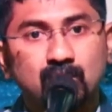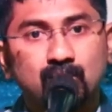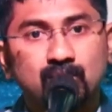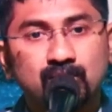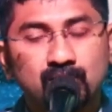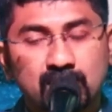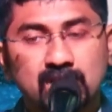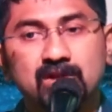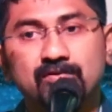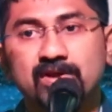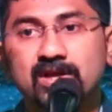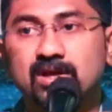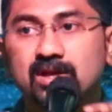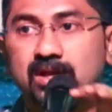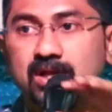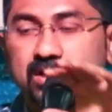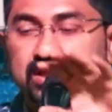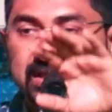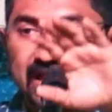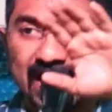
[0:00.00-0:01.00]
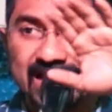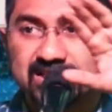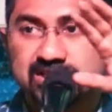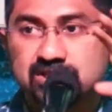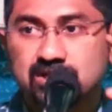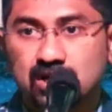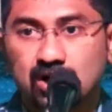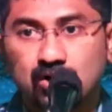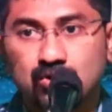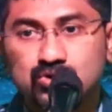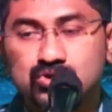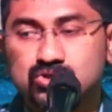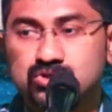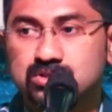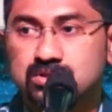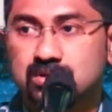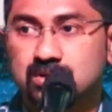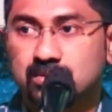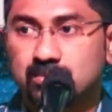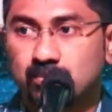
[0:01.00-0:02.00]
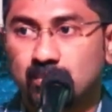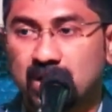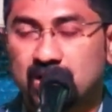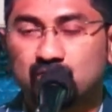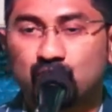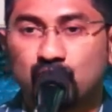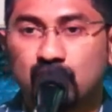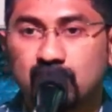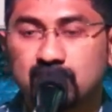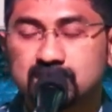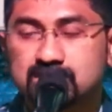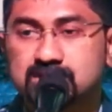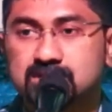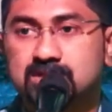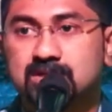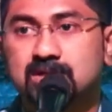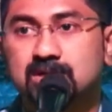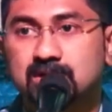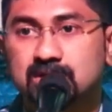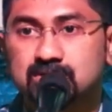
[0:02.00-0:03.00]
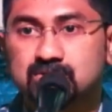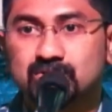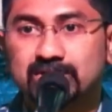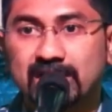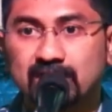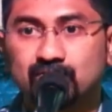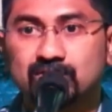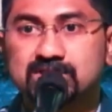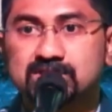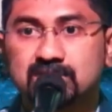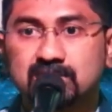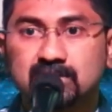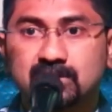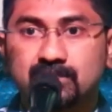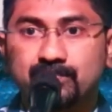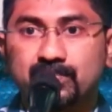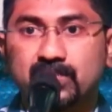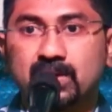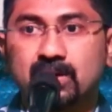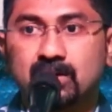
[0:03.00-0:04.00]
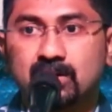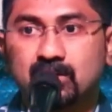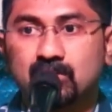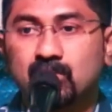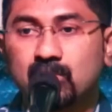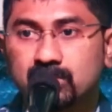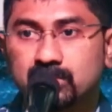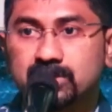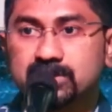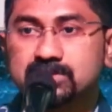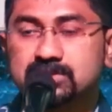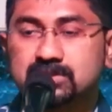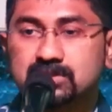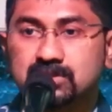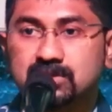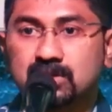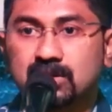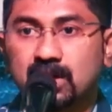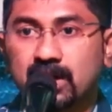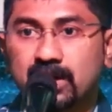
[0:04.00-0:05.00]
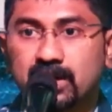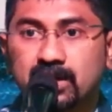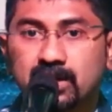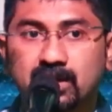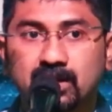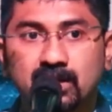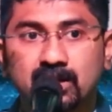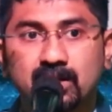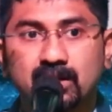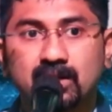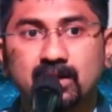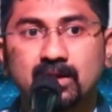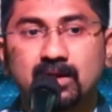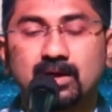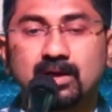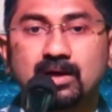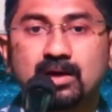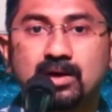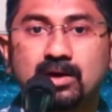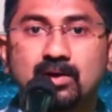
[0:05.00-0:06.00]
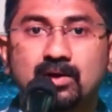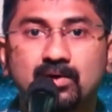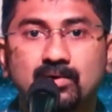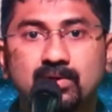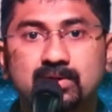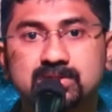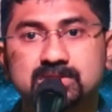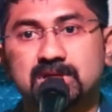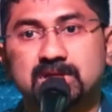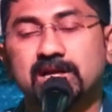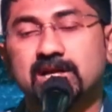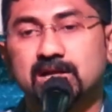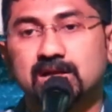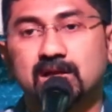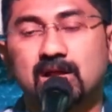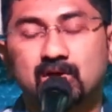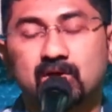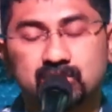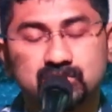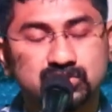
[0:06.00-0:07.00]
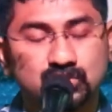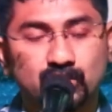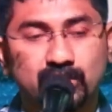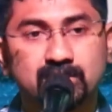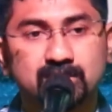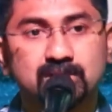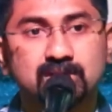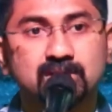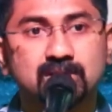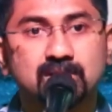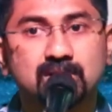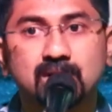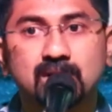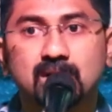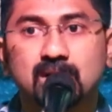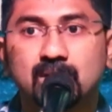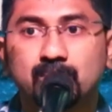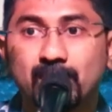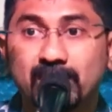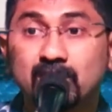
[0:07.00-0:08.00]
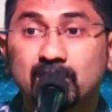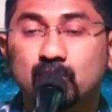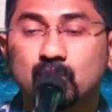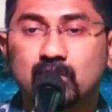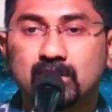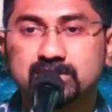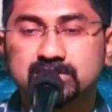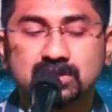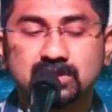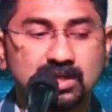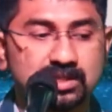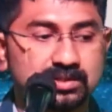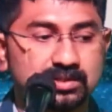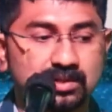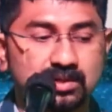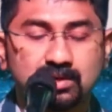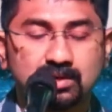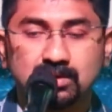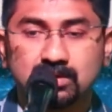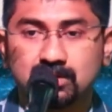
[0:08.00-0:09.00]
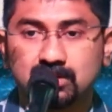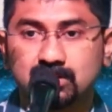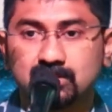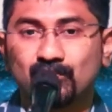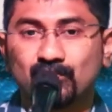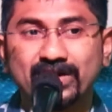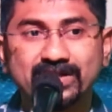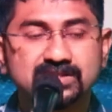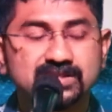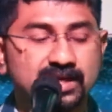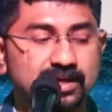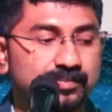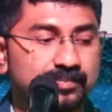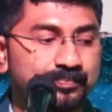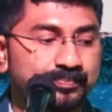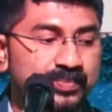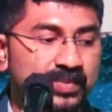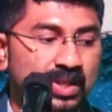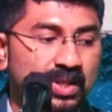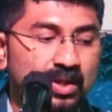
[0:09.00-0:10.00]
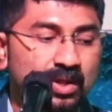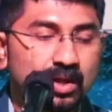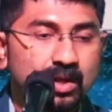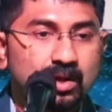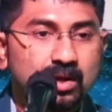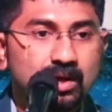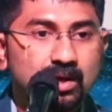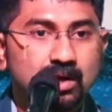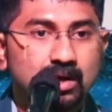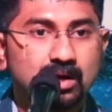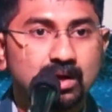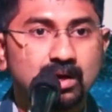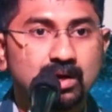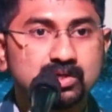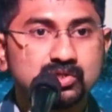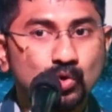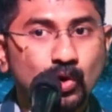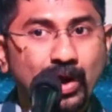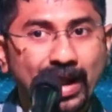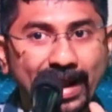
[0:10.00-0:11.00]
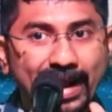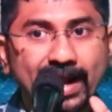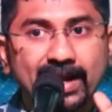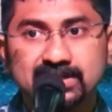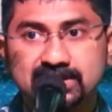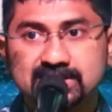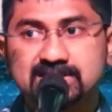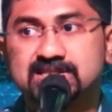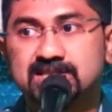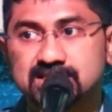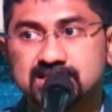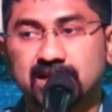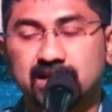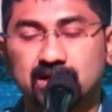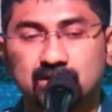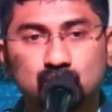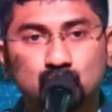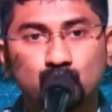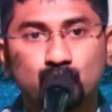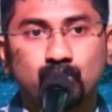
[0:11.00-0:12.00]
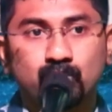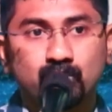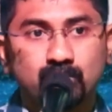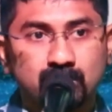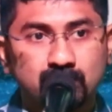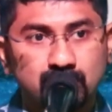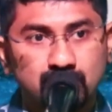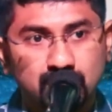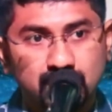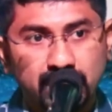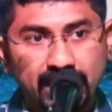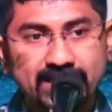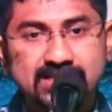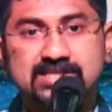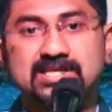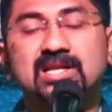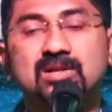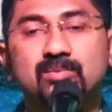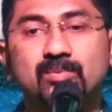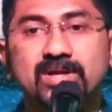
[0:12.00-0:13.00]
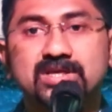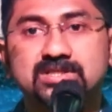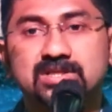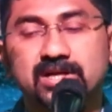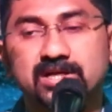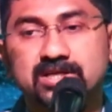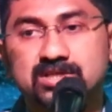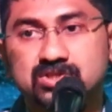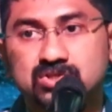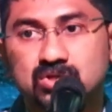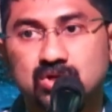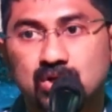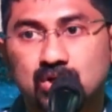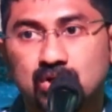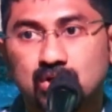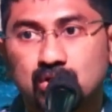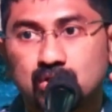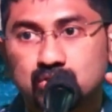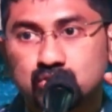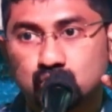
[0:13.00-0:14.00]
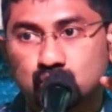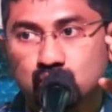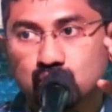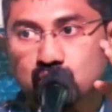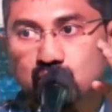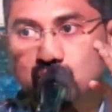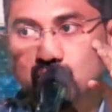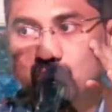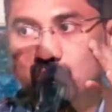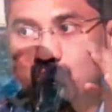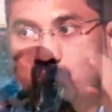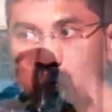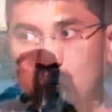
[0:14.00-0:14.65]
we were living in a thatched house mud walls so that was the uh, context I uh, studied or joined uh, medical college in, in Vizag. so I had this desire to excel in my studies, to